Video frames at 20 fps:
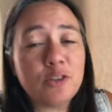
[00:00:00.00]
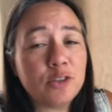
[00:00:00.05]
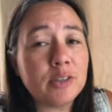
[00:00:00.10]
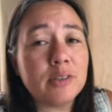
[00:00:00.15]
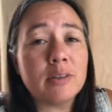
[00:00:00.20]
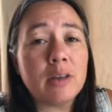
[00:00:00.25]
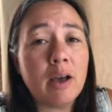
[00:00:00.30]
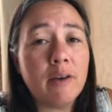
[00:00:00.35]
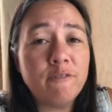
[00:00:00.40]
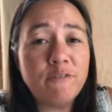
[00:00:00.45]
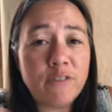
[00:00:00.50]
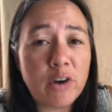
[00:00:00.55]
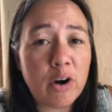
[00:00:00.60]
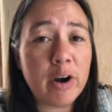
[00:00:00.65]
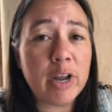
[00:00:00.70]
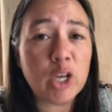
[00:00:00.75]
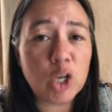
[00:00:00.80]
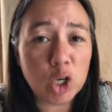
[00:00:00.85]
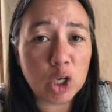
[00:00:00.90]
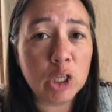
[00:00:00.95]
It's just a
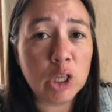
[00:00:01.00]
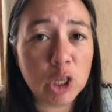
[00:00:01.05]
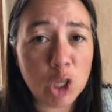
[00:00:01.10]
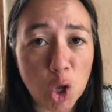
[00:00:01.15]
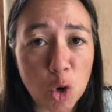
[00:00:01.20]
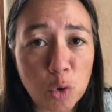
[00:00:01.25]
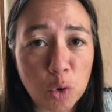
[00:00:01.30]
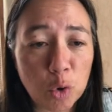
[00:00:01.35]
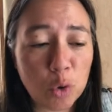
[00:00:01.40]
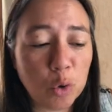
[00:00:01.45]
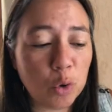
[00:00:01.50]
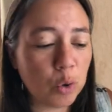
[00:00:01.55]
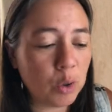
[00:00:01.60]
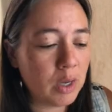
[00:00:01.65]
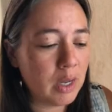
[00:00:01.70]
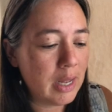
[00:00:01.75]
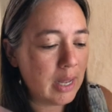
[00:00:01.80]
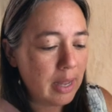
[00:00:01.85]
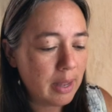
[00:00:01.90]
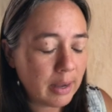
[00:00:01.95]
very good
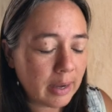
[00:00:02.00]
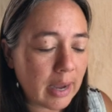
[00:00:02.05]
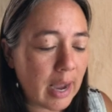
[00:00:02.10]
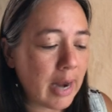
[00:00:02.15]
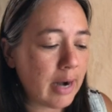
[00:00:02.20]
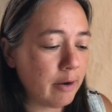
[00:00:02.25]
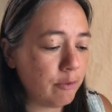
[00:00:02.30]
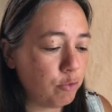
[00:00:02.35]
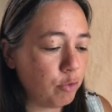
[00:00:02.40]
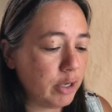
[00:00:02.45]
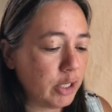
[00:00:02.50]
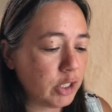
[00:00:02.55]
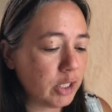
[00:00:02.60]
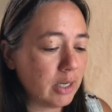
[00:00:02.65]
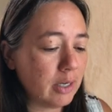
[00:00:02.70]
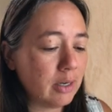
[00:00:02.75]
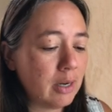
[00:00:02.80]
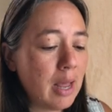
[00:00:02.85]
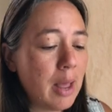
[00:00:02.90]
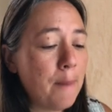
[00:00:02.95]
local kind of
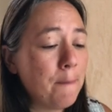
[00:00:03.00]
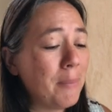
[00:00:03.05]
region,